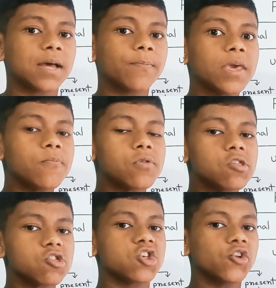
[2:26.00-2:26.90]

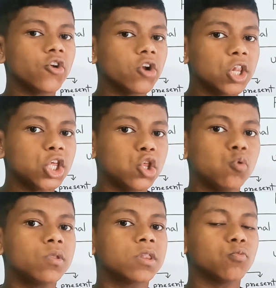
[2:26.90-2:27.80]
people generally
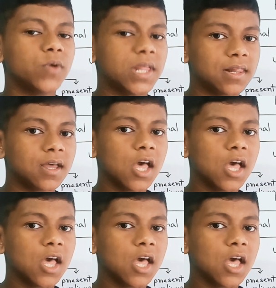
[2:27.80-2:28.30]
use will.